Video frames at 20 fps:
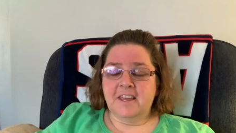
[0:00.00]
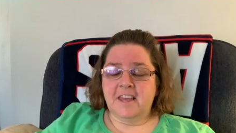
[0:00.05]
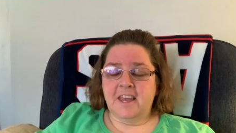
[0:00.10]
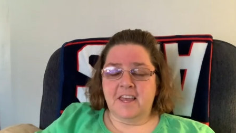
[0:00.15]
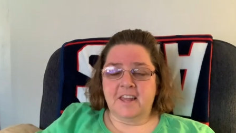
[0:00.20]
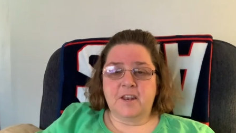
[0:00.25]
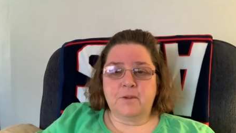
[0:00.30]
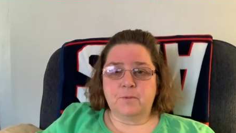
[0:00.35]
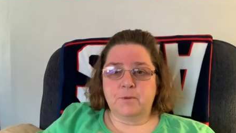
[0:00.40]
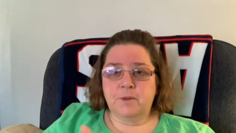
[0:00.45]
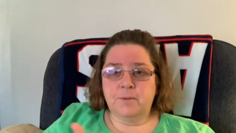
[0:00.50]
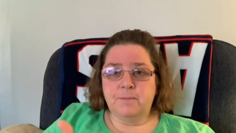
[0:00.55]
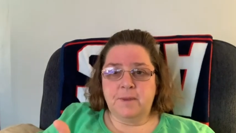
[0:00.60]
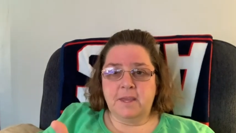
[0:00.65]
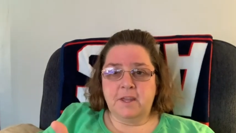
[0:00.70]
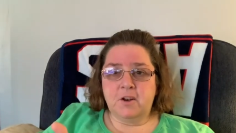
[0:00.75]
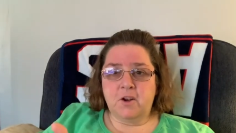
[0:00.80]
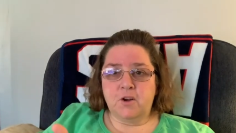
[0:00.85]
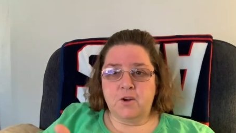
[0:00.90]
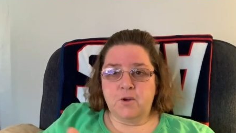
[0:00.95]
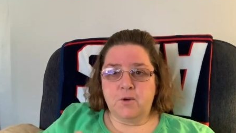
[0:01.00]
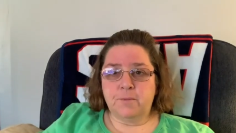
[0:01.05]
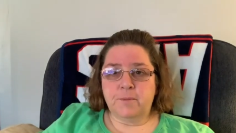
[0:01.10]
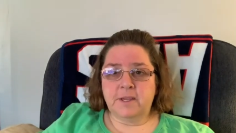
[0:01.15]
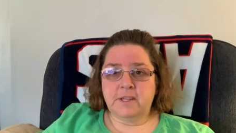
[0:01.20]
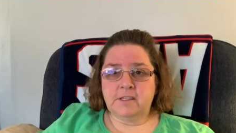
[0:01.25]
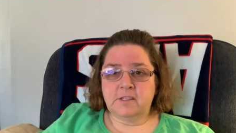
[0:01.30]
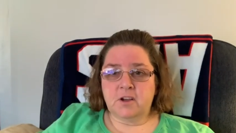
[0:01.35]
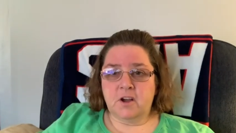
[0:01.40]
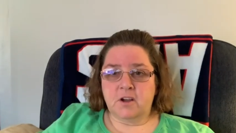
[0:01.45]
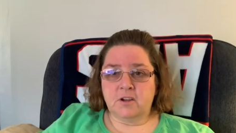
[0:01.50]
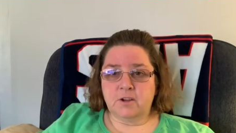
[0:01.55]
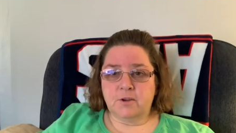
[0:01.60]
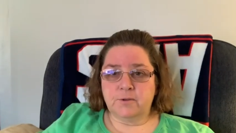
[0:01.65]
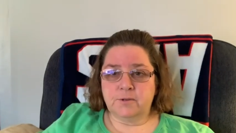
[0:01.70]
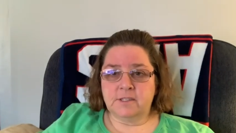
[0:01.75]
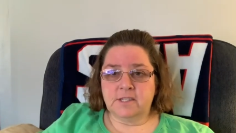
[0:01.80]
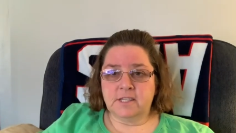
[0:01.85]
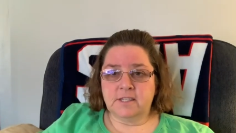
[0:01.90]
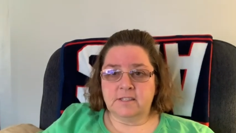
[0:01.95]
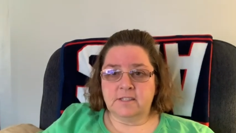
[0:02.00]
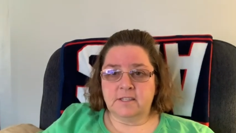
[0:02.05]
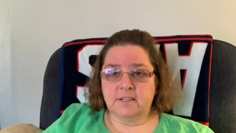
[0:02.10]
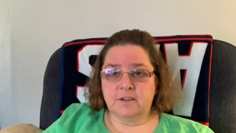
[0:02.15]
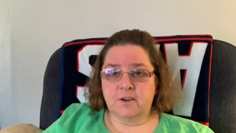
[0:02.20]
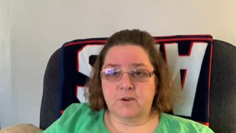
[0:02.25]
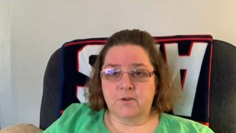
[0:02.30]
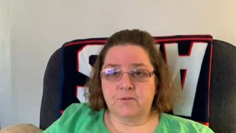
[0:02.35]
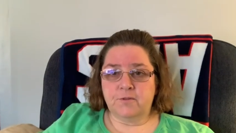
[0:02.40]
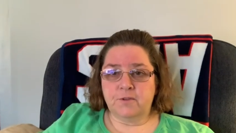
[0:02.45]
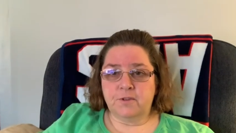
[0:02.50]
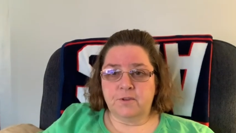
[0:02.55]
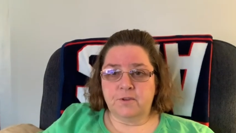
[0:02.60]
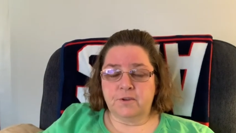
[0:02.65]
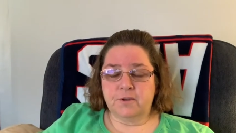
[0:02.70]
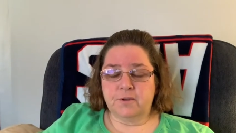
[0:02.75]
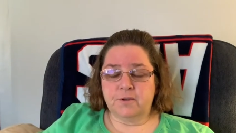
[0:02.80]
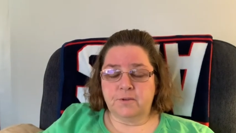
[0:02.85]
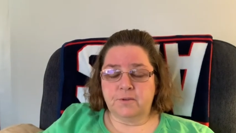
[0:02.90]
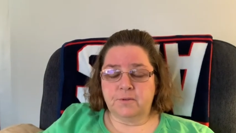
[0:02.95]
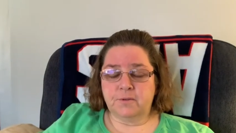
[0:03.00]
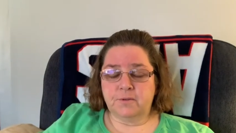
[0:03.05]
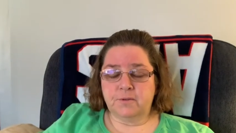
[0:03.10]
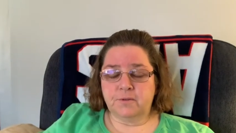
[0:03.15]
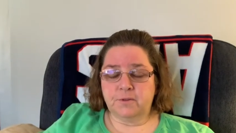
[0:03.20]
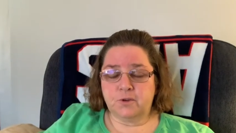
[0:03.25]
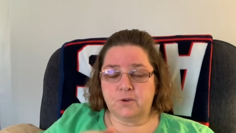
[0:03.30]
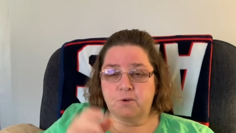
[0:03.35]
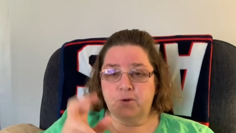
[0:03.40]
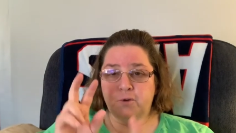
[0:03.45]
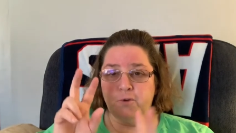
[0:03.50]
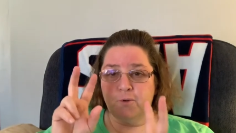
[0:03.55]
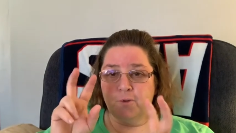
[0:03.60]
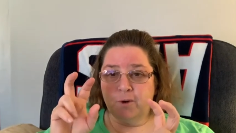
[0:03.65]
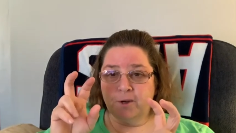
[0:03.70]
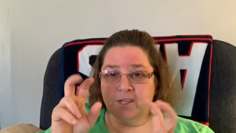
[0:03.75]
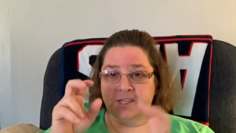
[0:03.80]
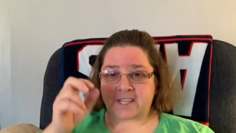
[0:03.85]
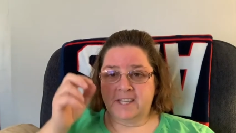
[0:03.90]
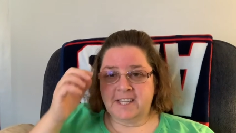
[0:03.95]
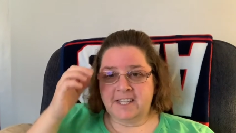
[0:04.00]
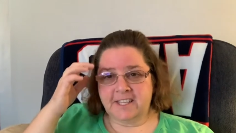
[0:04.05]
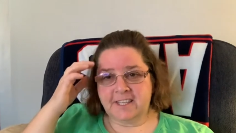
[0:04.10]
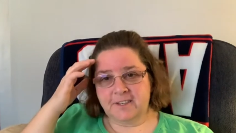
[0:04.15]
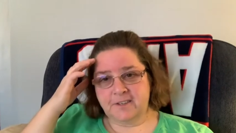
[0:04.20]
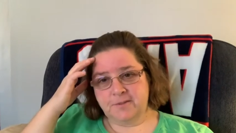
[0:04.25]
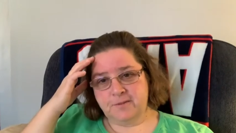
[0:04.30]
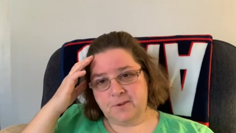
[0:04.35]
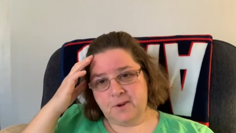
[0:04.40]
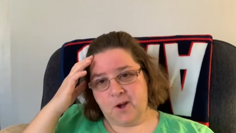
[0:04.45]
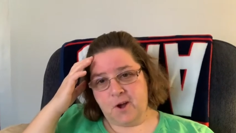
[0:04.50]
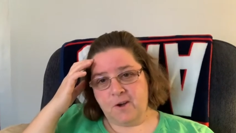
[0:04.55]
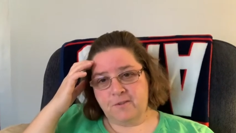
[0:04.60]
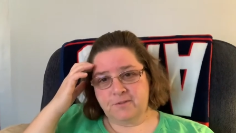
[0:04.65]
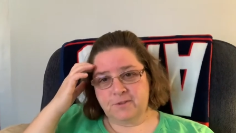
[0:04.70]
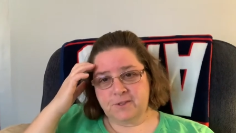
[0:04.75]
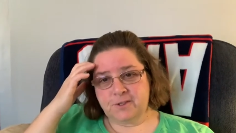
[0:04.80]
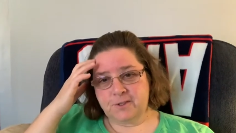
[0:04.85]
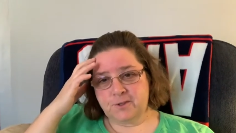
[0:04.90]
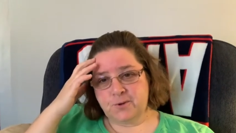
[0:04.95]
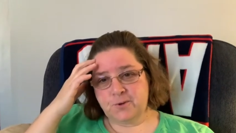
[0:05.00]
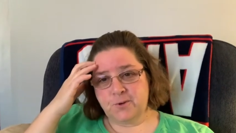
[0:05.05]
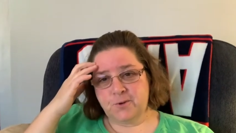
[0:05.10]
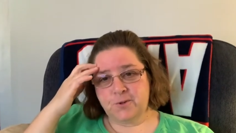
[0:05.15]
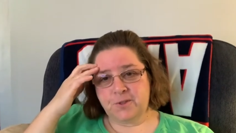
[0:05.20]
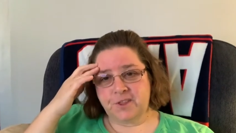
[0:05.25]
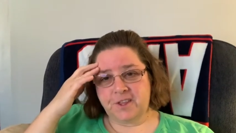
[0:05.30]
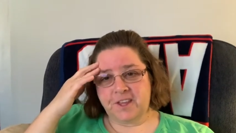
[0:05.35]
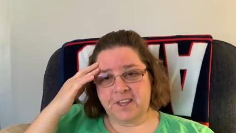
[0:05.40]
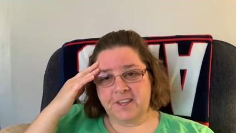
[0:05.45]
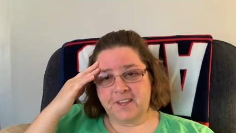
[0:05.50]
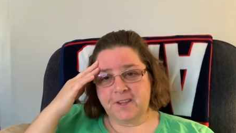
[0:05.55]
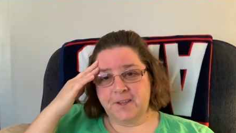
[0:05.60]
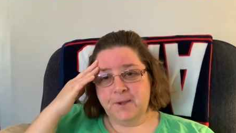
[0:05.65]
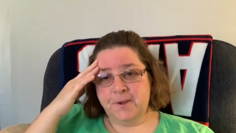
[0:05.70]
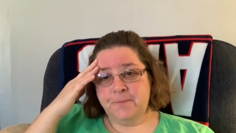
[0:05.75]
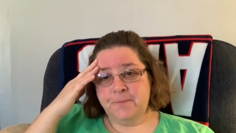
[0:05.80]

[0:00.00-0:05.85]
And we made our homemade taco seasoning over the the quarantine off of school thing.